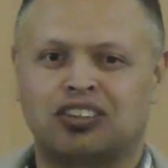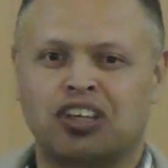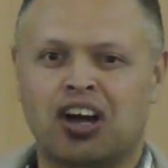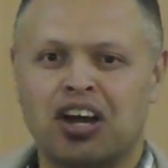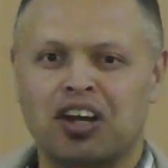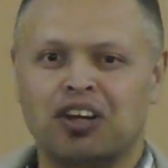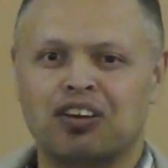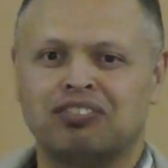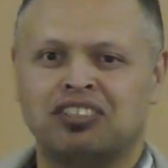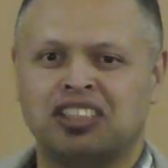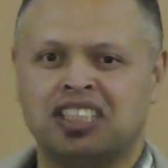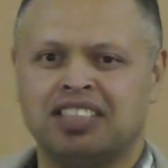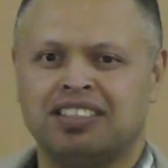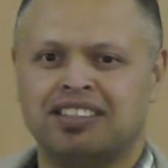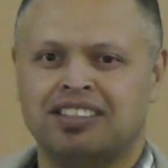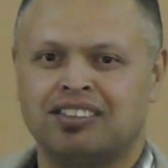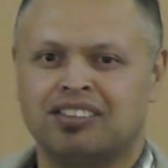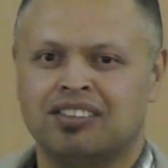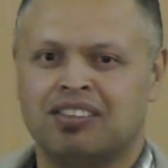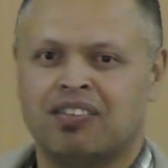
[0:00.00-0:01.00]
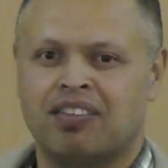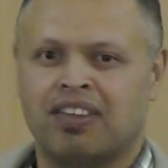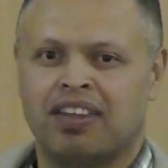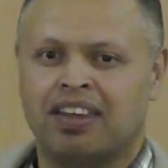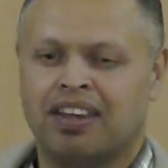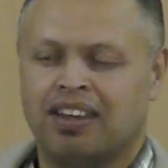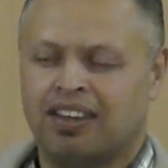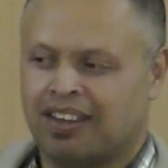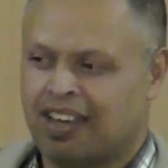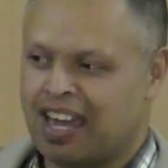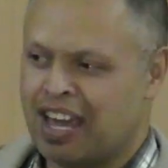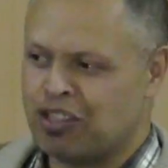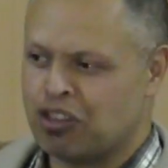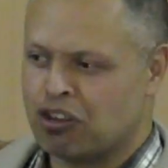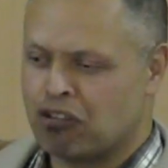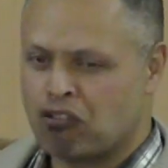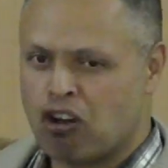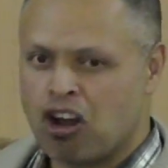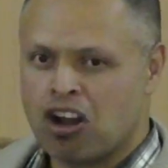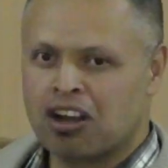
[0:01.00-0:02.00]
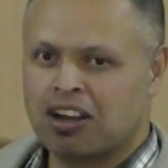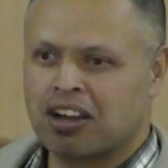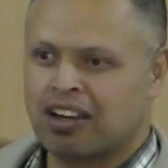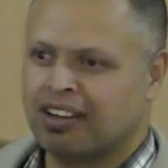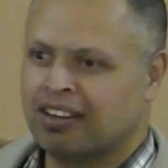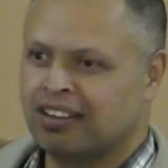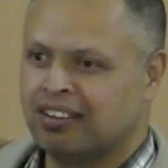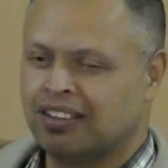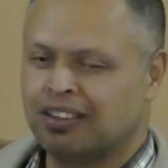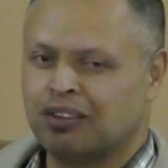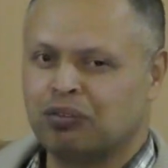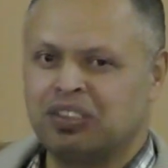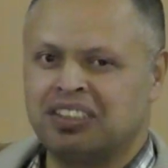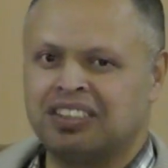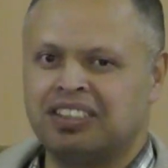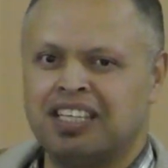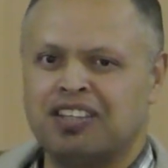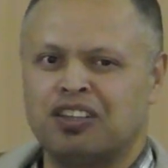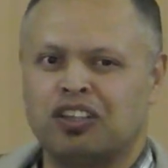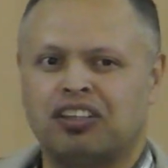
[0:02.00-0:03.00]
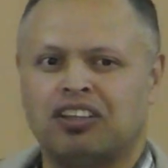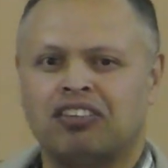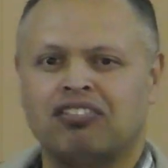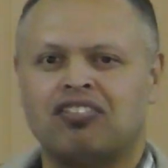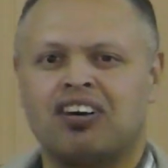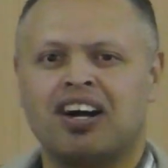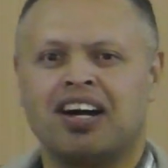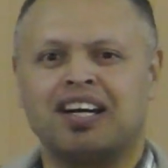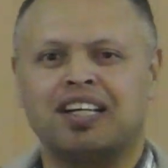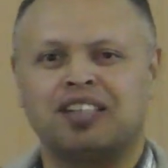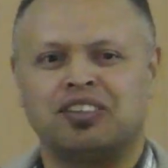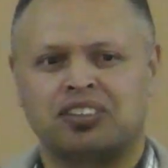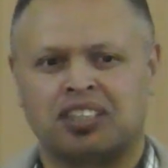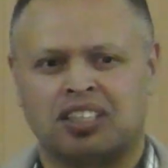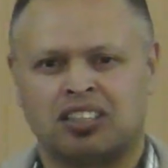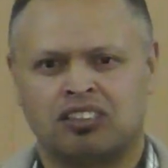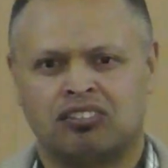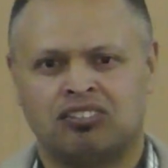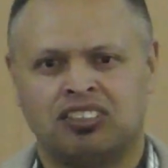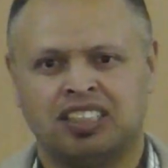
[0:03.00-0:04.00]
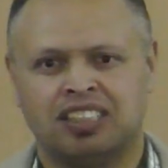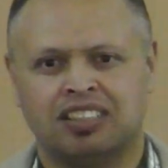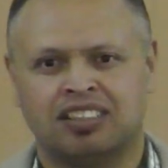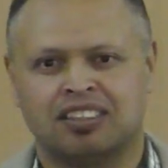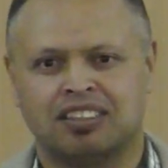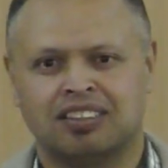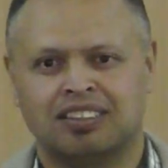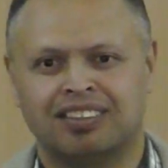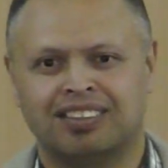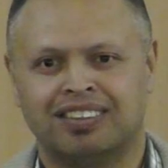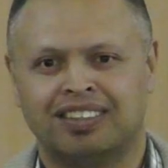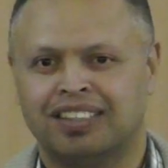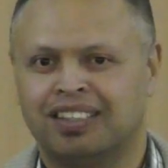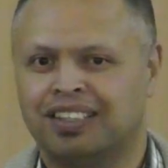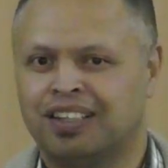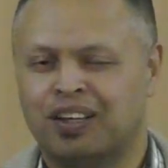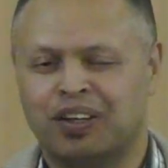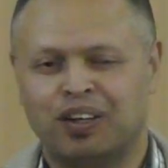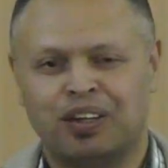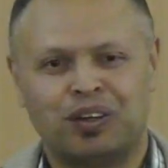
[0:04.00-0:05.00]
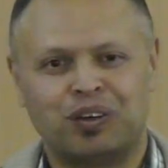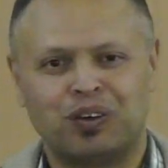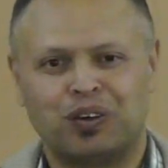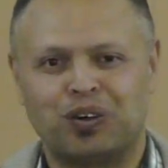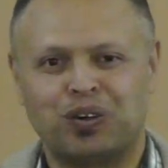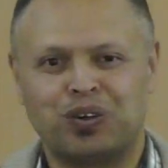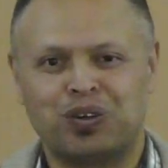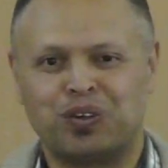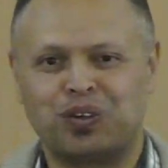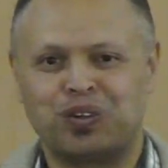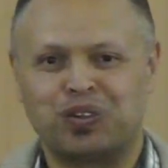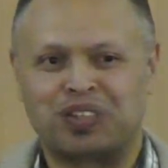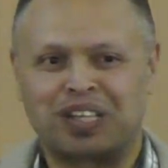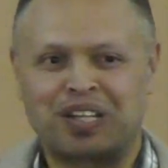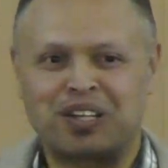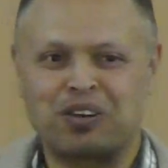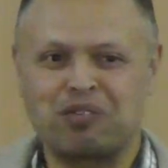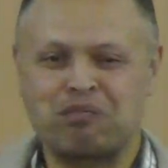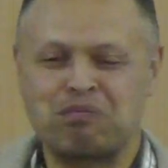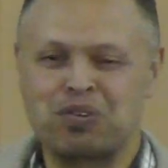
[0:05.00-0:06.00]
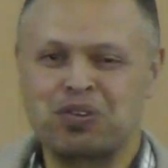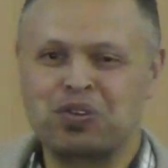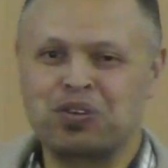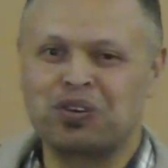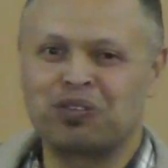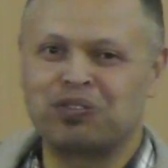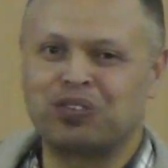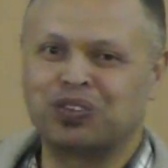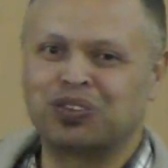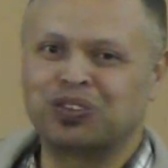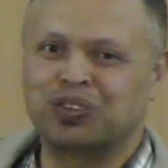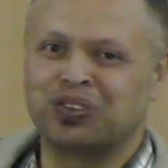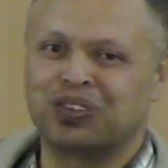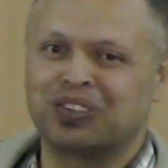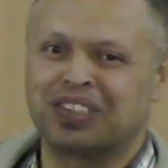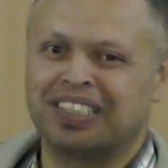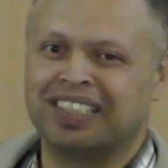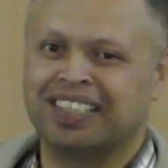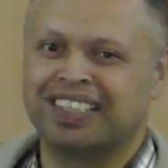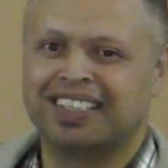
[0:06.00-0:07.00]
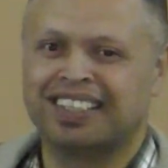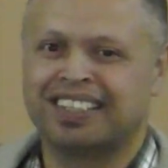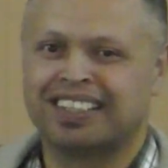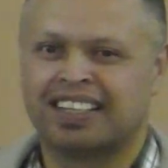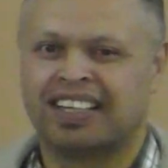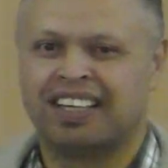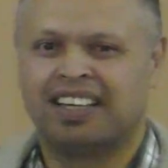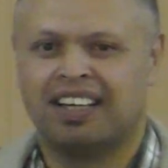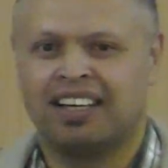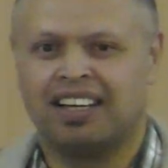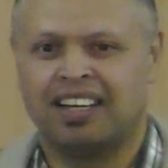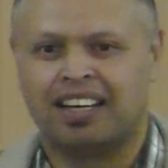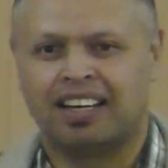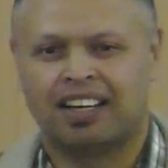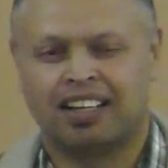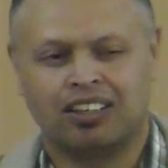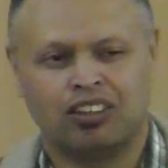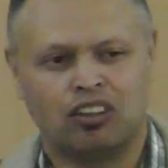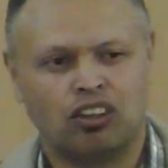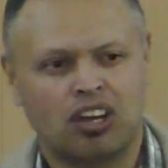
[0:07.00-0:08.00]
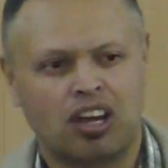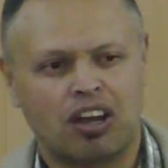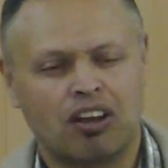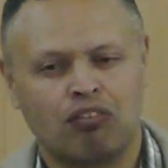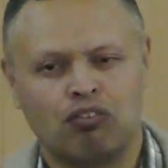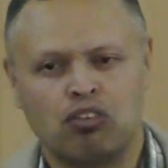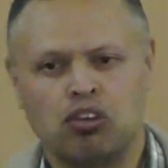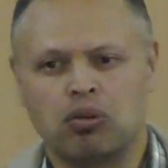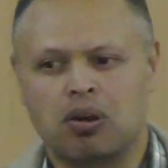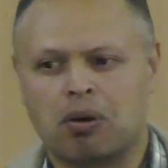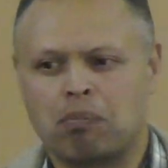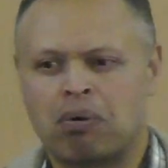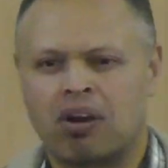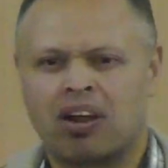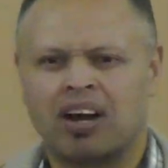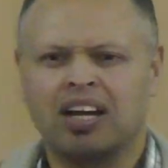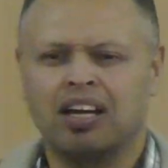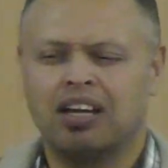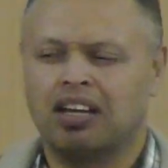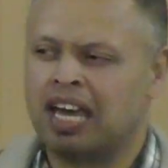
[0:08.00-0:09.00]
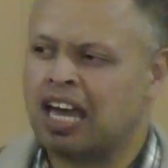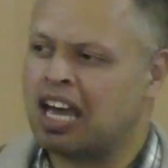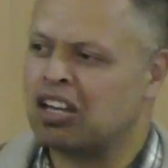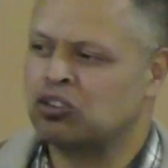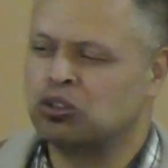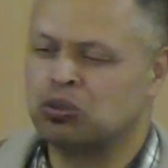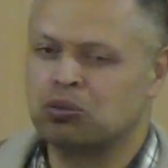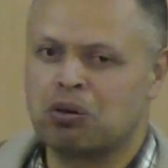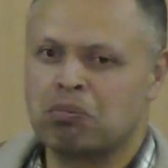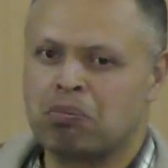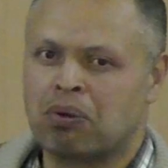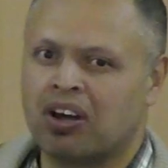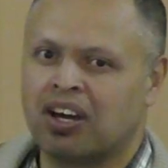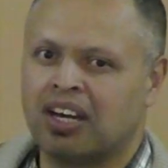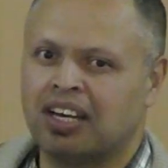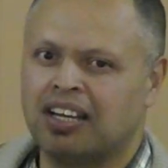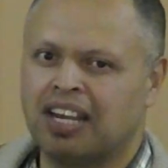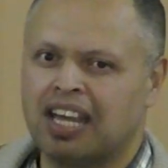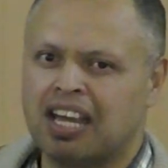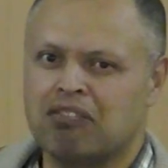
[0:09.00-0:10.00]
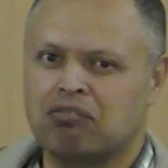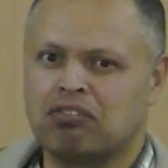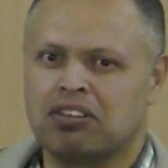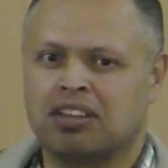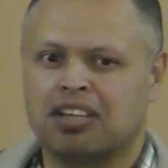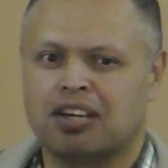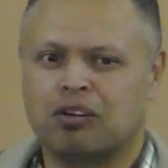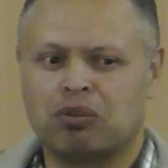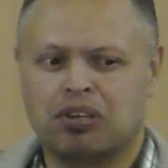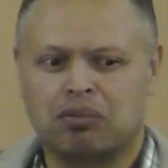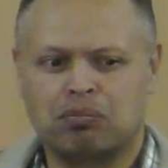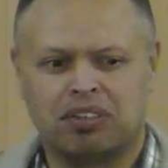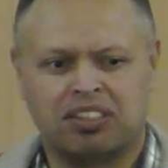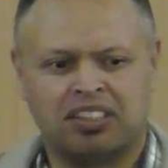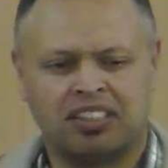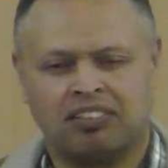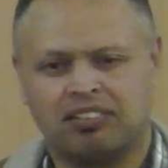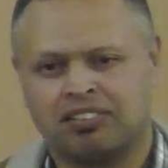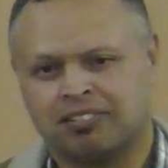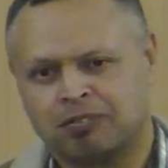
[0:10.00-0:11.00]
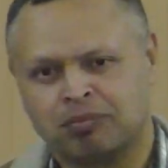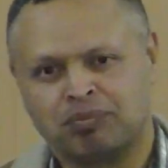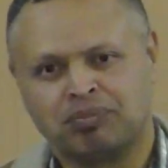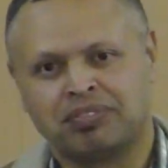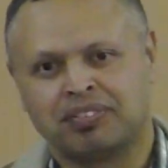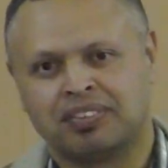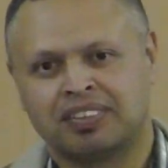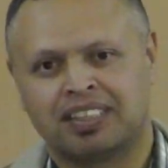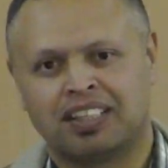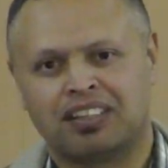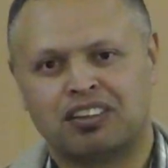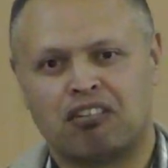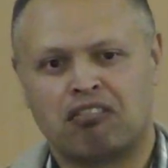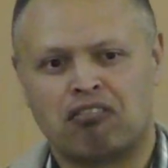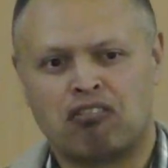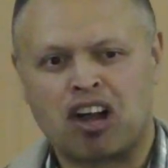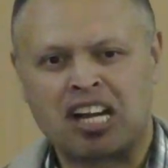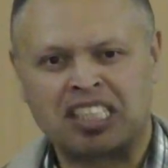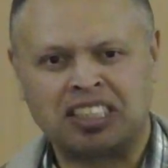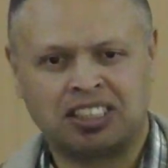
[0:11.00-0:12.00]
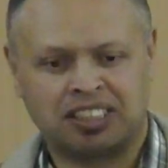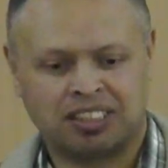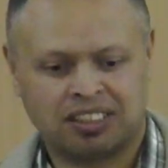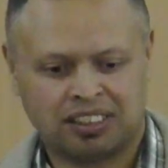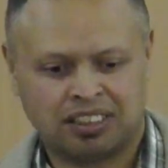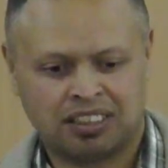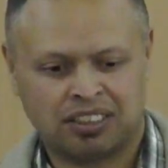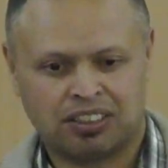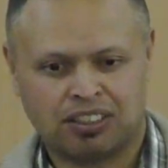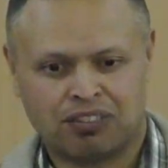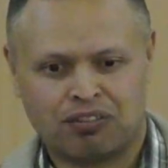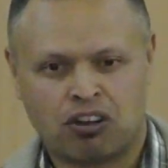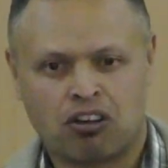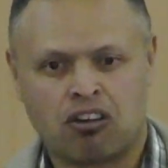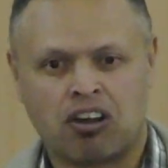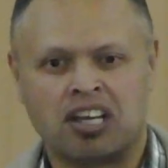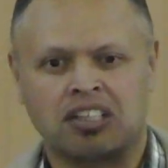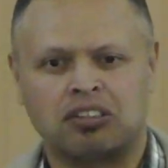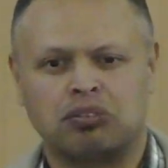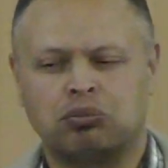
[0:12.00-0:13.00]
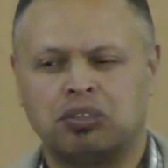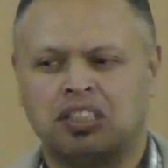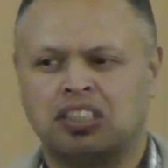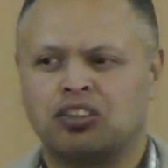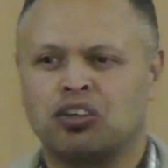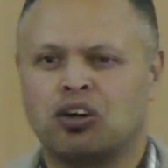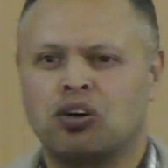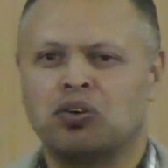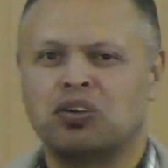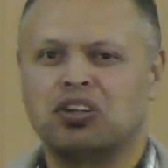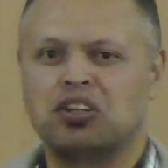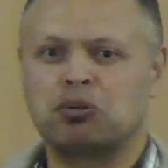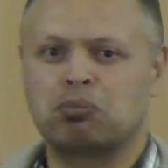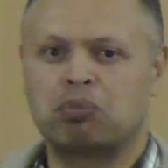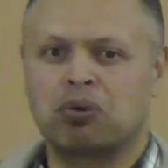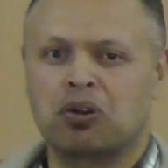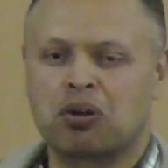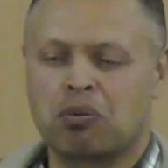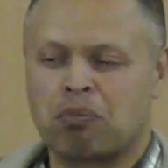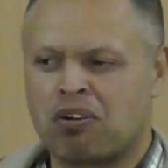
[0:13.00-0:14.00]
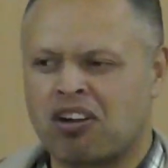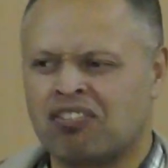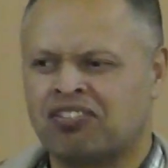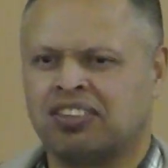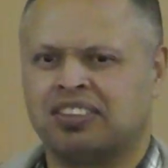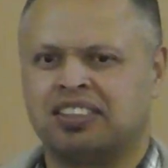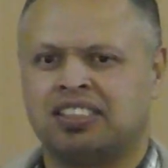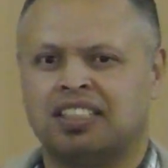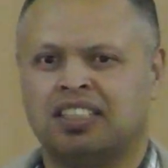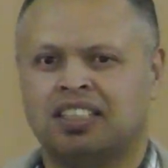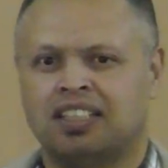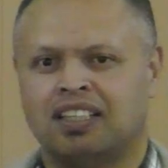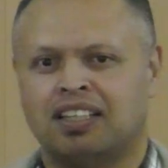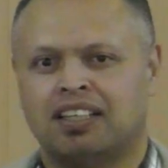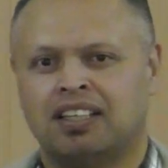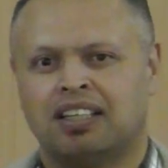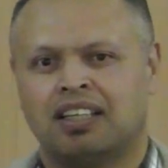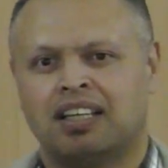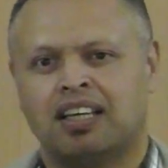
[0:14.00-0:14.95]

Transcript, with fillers: side of Jesus, and the rock we see the divine side of Jesus. Oh, such a beautiful story. You know, if you apply, it has to apply in everything we believe. The righteousness of Christ, we are told in Spirit of Prophecy,